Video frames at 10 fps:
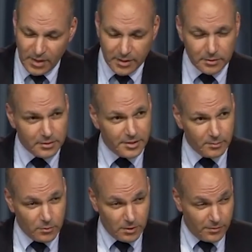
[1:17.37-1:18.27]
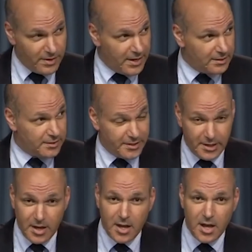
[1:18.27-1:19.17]
and looking more
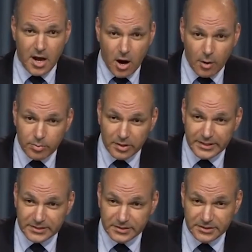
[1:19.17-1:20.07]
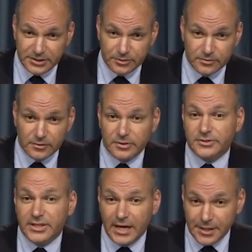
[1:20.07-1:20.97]
grandly, our place in the
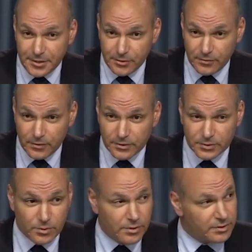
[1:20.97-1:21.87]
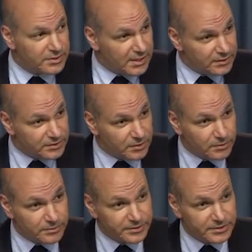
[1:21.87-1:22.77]
universe, how the universe works, how the
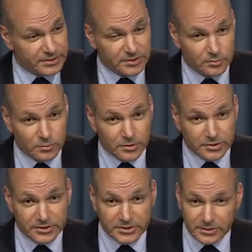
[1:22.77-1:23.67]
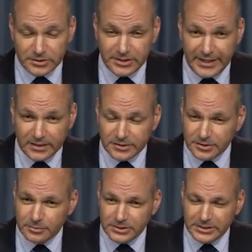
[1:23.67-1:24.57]
solar system works, to, to
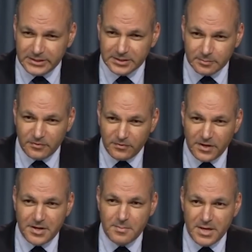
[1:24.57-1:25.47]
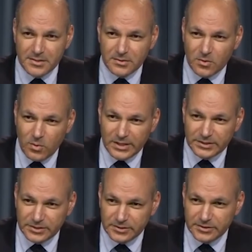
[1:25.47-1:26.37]
answer really some fundamental
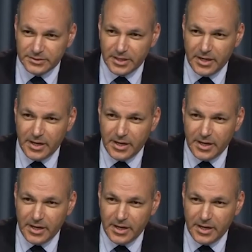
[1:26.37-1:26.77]
questions